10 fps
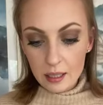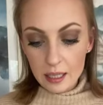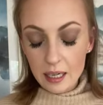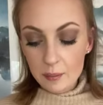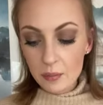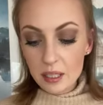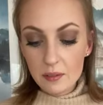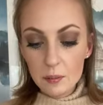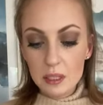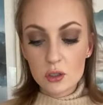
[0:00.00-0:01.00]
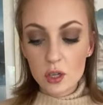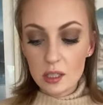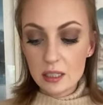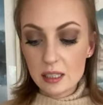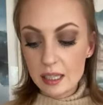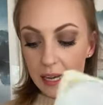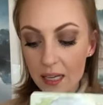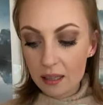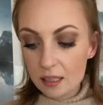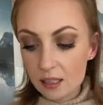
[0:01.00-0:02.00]
And I'm even being drawn to
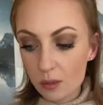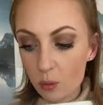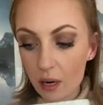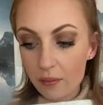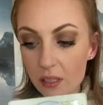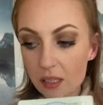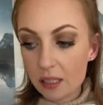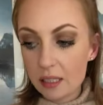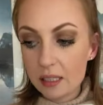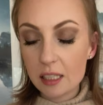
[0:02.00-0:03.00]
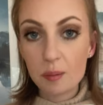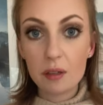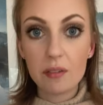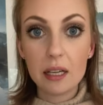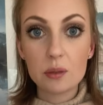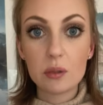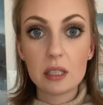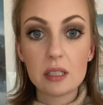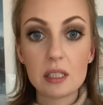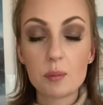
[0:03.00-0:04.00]
say this, whoever this is that's being faced with
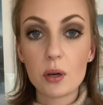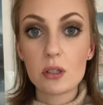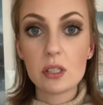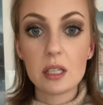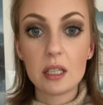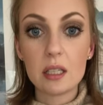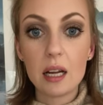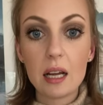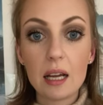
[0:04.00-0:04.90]
this, this person,